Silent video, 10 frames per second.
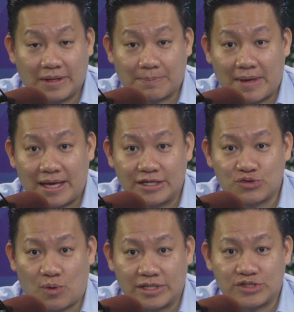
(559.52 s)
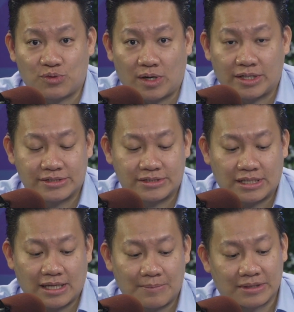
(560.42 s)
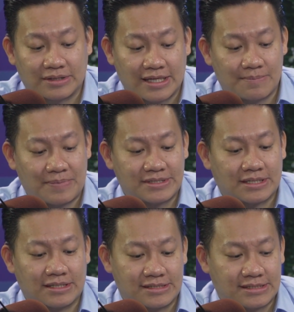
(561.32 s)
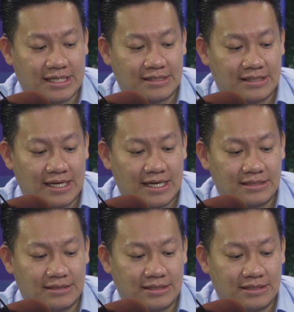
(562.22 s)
May 2020 as a deadline, I mean, they basically said that,